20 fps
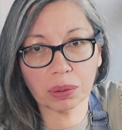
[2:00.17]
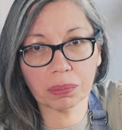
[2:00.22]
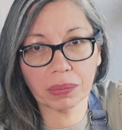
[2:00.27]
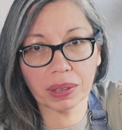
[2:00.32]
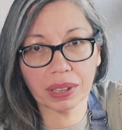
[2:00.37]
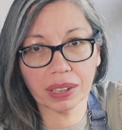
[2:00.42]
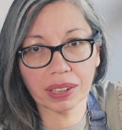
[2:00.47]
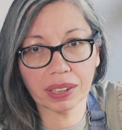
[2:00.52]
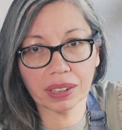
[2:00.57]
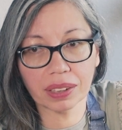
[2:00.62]

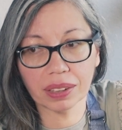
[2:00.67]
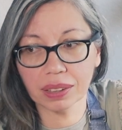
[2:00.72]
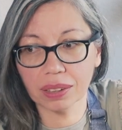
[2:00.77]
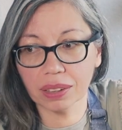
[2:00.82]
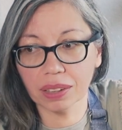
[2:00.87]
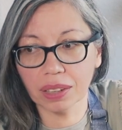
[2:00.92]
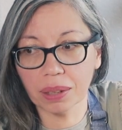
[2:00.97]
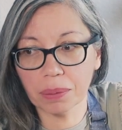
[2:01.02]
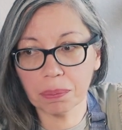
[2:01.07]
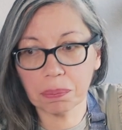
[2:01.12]
my
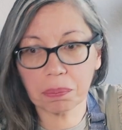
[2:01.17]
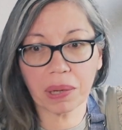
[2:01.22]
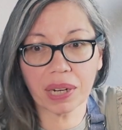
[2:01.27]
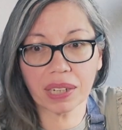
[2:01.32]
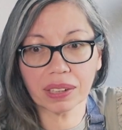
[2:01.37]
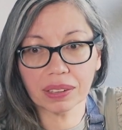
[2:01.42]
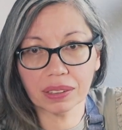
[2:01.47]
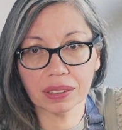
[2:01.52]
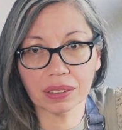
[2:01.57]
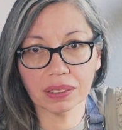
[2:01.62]

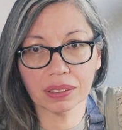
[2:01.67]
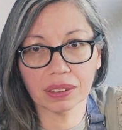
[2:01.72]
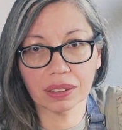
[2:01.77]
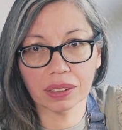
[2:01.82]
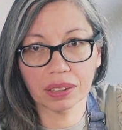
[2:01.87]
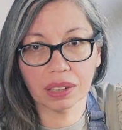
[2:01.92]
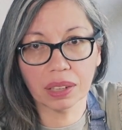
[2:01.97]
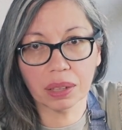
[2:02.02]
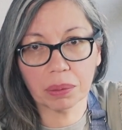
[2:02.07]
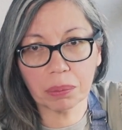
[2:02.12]

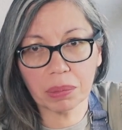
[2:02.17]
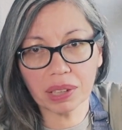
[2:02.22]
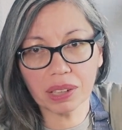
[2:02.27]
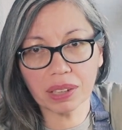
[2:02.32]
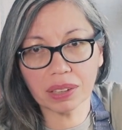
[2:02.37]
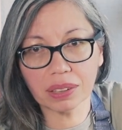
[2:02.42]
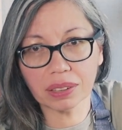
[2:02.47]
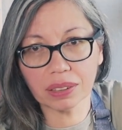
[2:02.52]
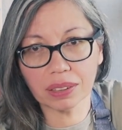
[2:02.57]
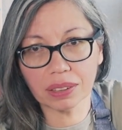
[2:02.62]
partner
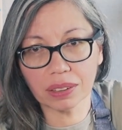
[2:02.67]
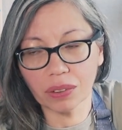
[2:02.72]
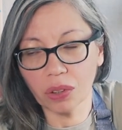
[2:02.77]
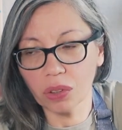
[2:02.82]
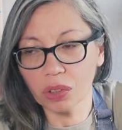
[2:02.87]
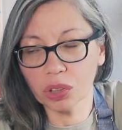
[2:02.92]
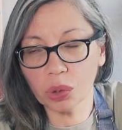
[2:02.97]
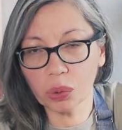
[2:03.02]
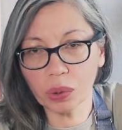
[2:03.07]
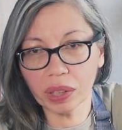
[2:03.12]
because
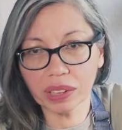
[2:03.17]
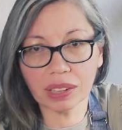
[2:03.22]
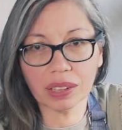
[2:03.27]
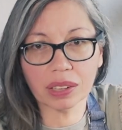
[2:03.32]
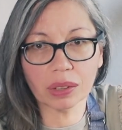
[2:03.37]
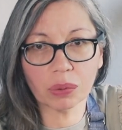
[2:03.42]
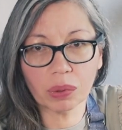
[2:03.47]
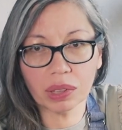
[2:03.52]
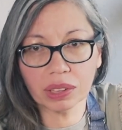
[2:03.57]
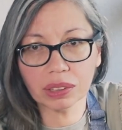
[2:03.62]
although I
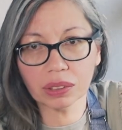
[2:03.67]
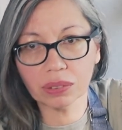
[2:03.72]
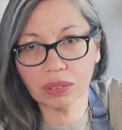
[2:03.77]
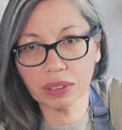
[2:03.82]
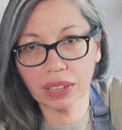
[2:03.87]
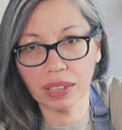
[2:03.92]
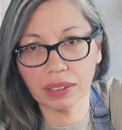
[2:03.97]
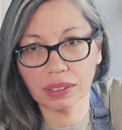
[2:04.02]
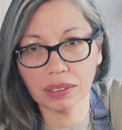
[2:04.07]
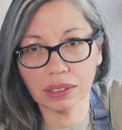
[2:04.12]
didn't want to
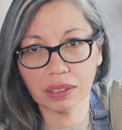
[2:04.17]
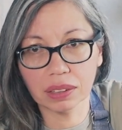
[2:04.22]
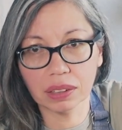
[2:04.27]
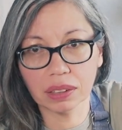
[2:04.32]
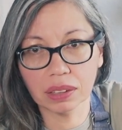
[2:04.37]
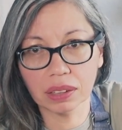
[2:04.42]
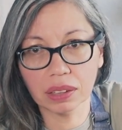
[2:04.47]
dance,